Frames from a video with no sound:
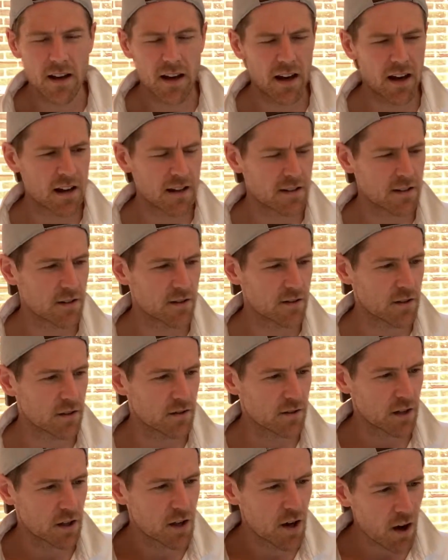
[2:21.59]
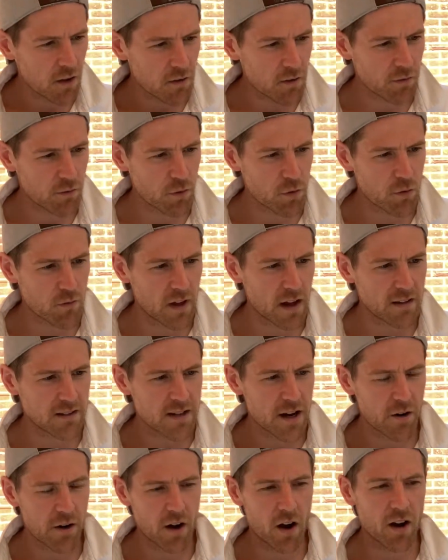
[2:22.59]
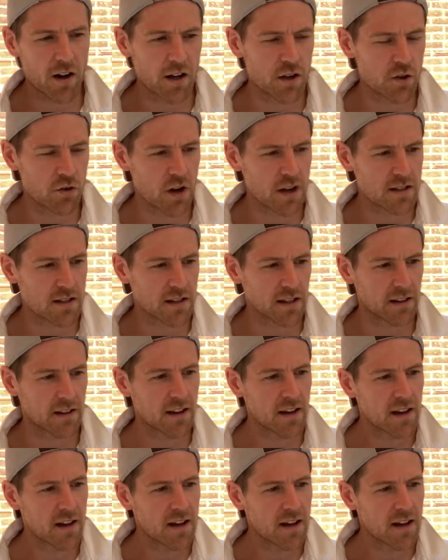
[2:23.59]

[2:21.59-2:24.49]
to cut through that teriyaki dressing.